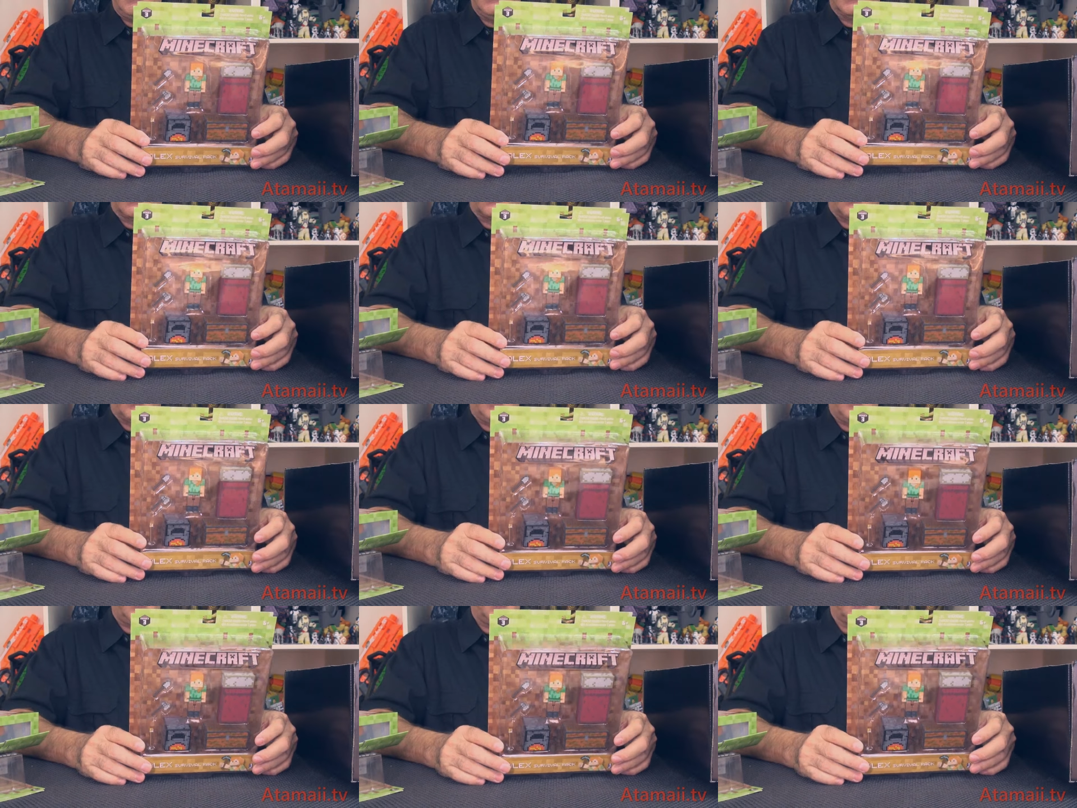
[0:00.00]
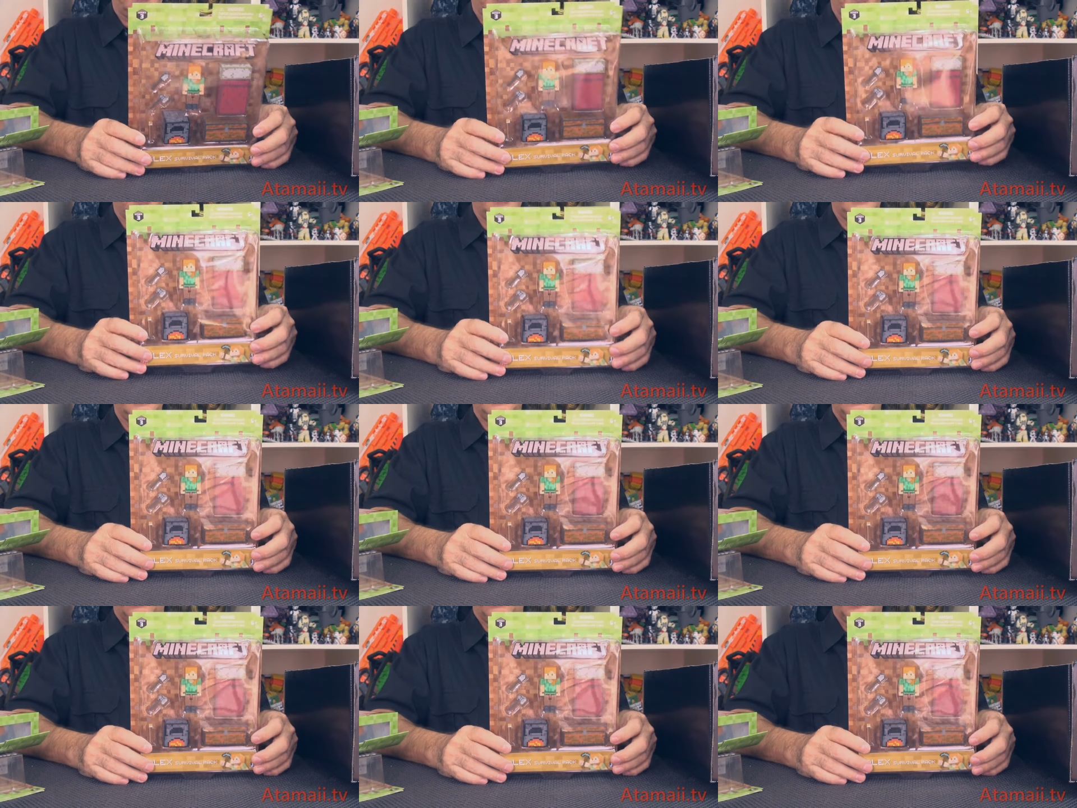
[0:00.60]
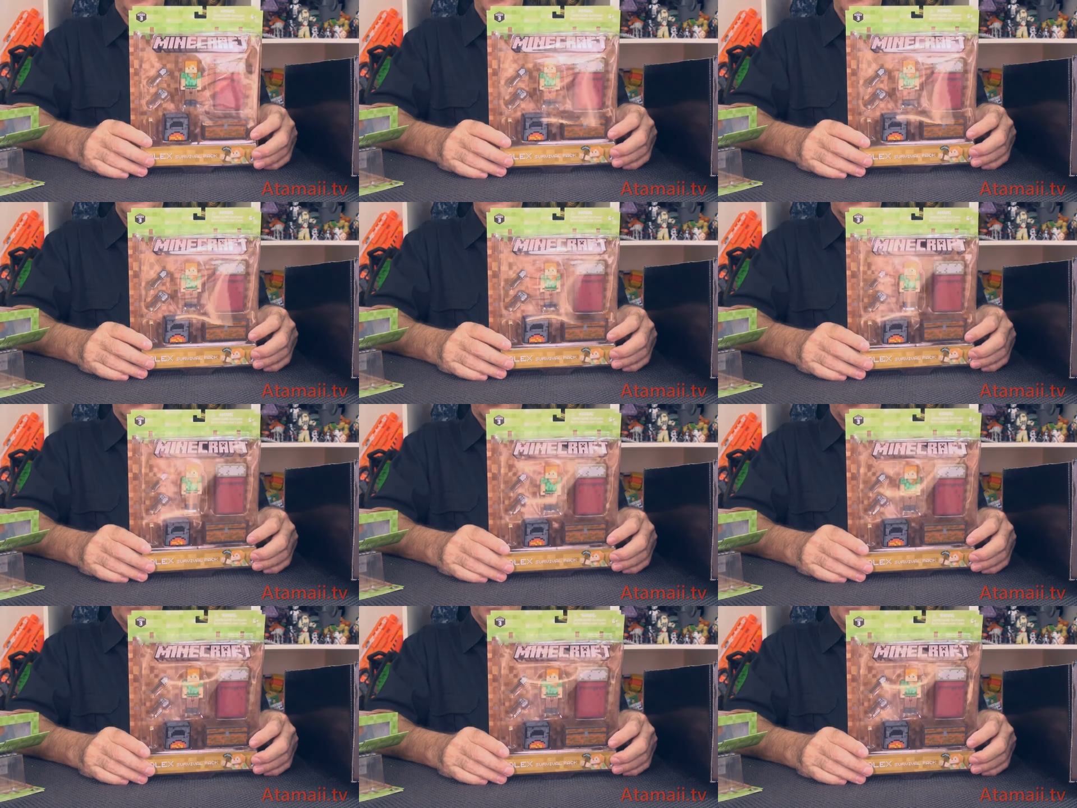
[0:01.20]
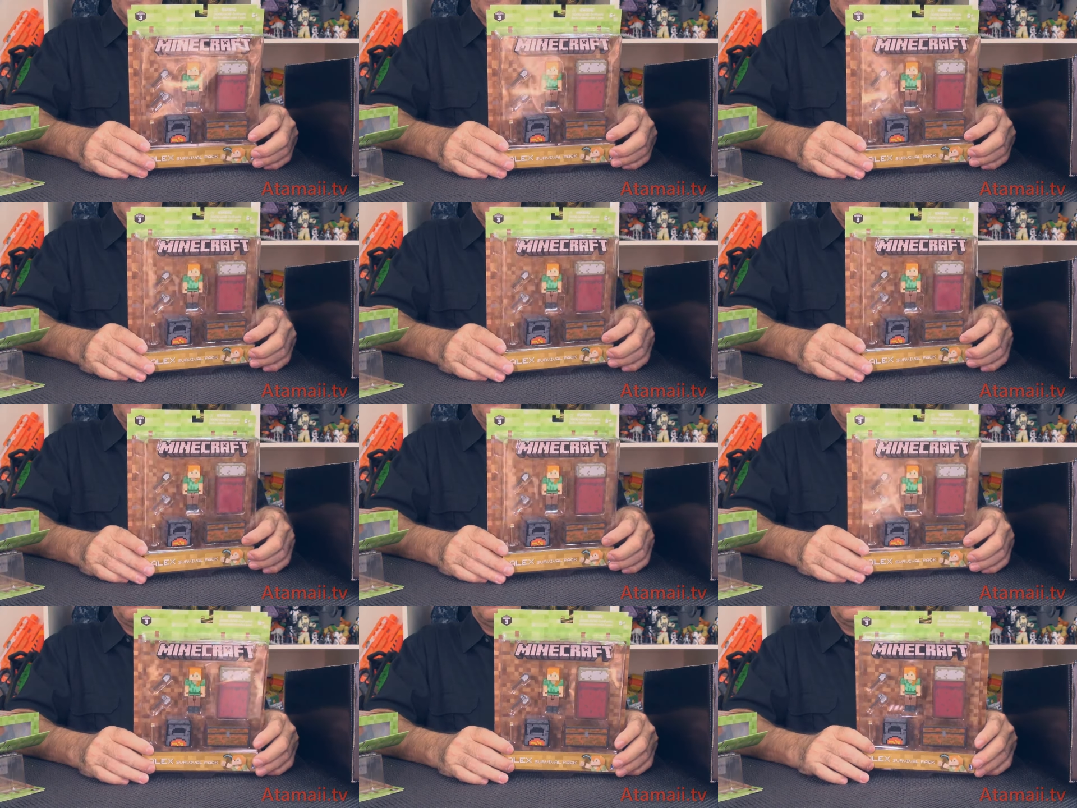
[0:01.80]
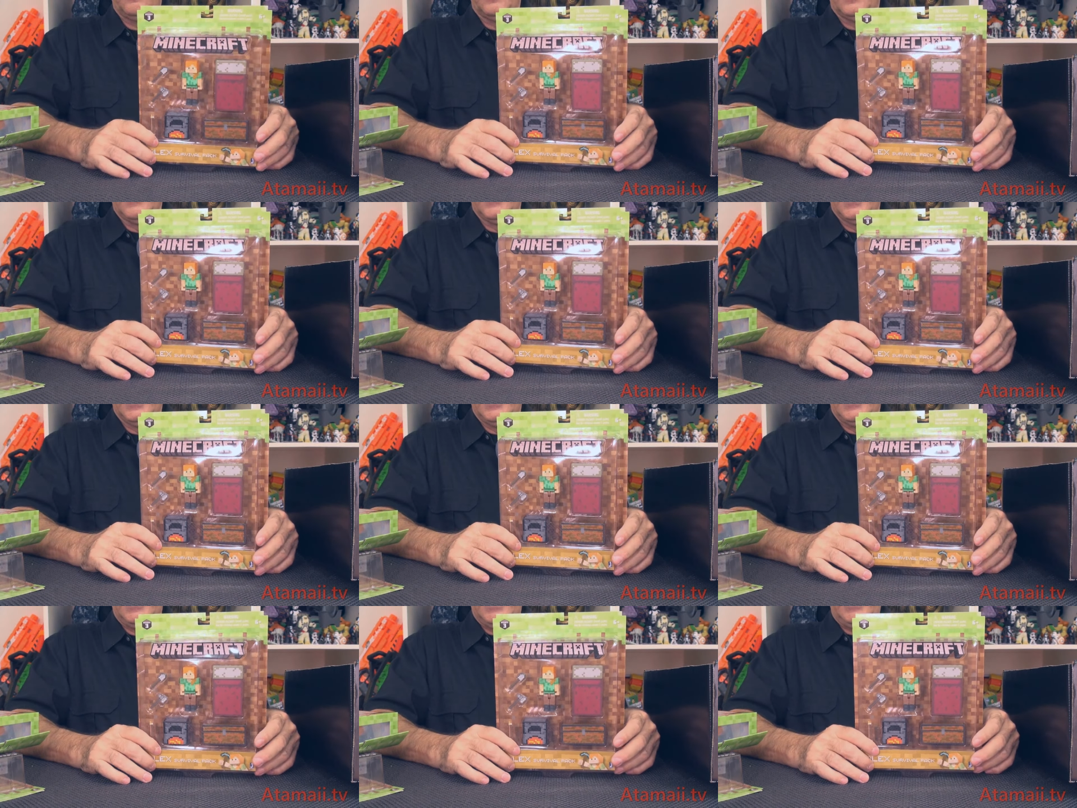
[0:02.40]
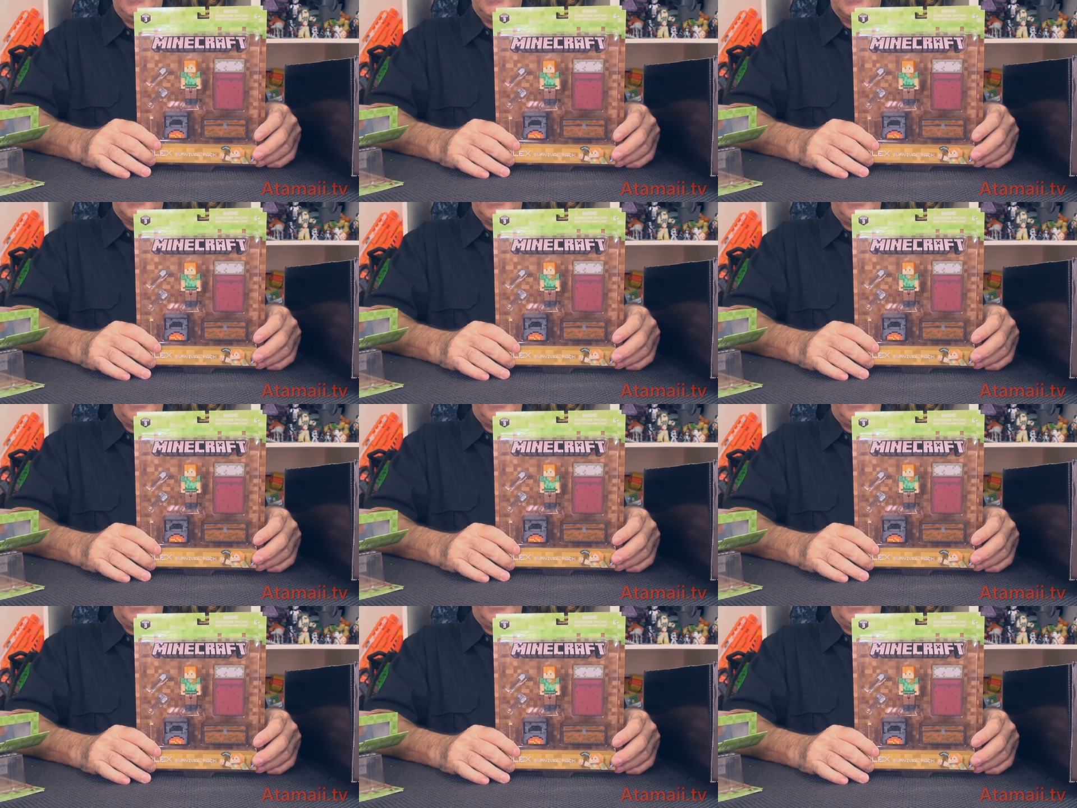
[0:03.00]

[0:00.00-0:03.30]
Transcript: Nobody's mouth can be seen.